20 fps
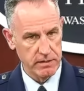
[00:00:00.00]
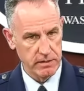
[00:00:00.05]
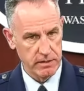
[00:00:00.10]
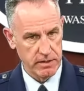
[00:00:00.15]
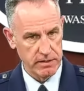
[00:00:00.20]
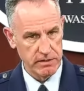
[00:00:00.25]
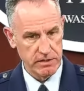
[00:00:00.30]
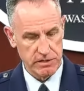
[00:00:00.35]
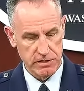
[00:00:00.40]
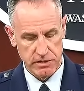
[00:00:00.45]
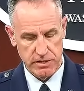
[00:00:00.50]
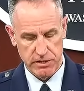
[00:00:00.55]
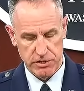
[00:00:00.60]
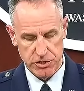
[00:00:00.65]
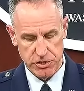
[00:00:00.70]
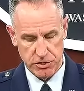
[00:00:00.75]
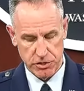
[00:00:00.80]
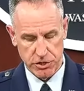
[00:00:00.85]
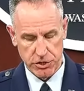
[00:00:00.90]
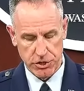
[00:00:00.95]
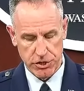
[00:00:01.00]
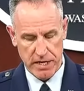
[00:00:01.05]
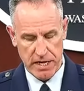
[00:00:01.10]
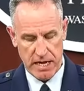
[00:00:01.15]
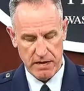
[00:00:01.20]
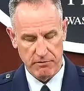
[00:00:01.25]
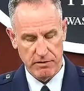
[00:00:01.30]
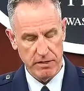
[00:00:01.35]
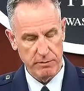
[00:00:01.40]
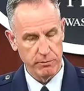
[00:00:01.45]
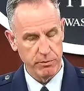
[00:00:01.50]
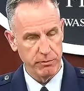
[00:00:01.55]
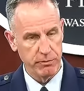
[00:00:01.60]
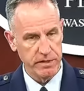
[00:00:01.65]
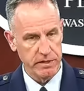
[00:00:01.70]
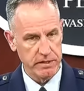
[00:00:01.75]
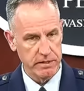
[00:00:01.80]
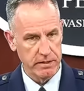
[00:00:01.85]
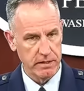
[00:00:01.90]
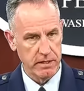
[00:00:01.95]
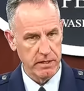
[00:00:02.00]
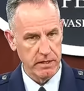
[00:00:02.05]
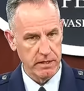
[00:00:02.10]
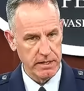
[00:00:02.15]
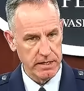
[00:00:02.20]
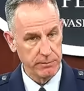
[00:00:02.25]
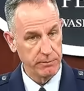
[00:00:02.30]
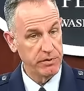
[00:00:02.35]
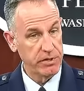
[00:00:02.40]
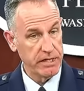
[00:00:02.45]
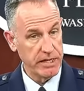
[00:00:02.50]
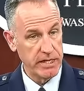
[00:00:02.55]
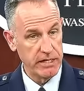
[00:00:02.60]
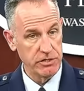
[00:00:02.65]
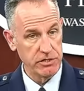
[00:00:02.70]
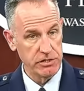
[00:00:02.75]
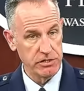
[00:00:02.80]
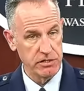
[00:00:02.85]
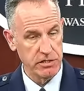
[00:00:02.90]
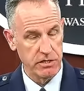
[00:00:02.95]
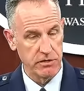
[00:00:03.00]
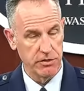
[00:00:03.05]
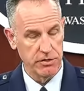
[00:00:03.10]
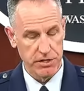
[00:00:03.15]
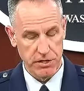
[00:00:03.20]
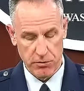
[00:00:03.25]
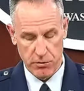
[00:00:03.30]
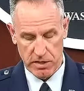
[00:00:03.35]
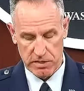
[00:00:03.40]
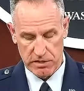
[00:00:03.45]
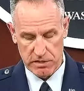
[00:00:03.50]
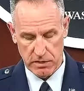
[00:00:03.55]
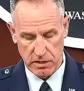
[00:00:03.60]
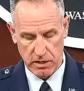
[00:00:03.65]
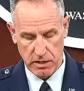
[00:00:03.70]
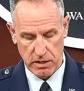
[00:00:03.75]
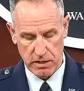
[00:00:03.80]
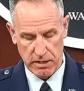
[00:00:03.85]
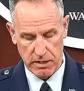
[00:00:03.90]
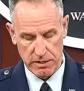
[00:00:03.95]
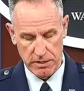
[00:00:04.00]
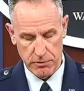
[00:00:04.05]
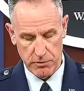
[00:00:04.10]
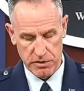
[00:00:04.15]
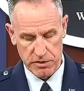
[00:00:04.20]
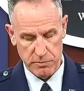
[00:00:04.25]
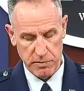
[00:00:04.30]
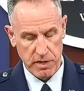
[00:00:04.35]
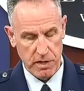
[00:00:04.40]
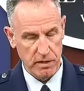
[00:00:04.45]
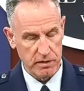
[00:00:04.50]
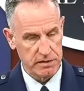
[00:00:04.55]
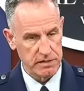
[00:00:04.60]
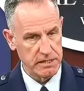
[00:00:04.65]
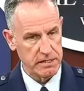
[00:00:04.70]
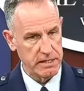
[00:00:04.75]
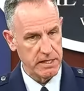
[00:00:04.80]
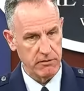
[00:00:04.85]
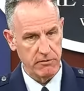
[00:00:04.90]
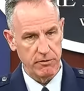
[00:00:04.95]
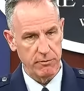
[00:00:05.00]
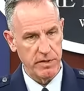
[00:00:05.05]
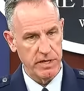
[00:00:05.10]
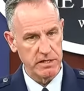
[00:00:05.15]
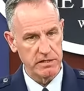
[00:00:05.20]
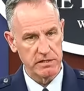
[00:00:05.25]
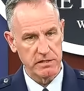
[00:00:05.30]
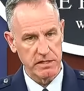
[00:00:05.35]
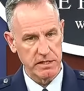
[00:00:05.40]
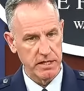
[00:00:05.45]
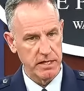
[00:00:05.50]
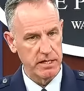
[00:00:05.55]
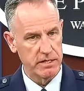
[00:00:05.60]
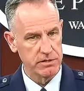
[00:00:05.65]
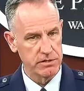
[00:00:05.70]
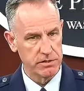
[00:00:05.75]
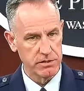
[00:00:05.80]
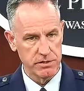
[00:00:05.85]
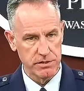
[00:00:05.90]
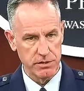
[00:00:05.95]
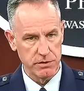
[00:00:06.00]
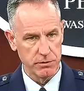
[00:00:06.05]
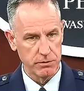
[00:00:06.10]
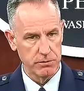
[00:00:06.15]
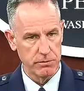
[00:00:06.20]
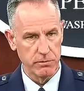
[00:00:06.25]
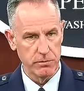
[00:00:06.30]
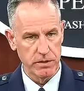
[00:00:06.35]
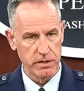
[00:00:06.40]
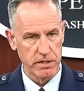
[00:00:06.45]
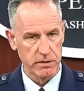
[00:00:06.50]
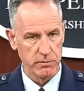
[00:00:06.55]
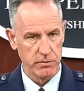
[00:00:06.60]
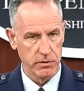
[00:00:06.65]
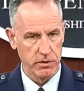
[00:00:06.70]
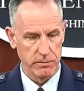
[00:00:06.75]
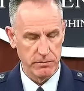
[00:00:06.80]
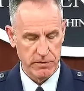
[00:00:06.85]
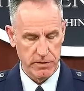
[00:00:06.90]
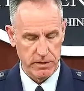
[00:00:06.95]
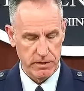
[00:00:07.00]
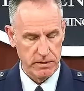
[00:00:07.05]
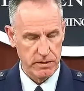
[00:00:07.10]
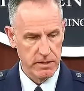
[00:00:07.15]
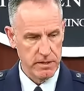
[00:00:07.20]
legislation could have implications under U.S. law and U.S. policy. That remains the case, and so we'll keep you updated.